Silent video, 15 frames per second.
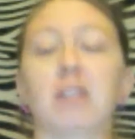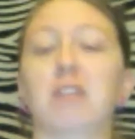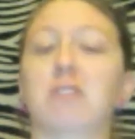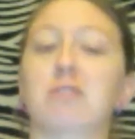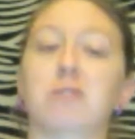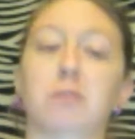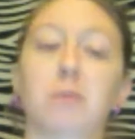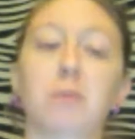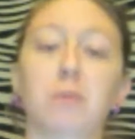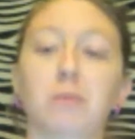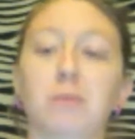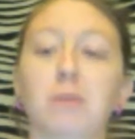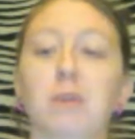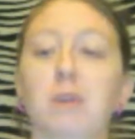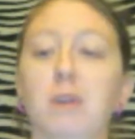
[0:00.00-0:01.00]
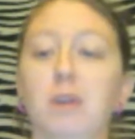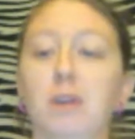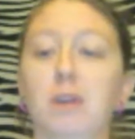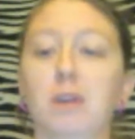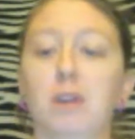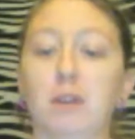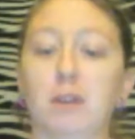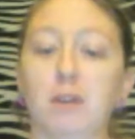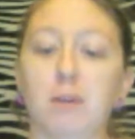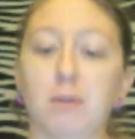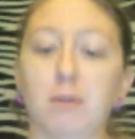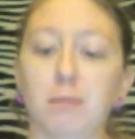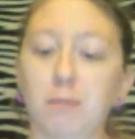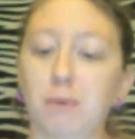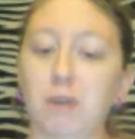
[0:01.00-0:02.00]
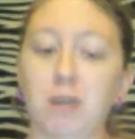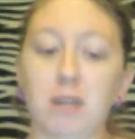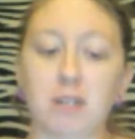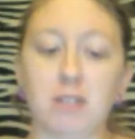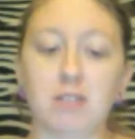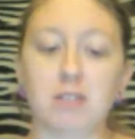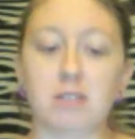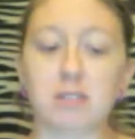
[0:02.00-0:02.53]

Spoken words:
years old, and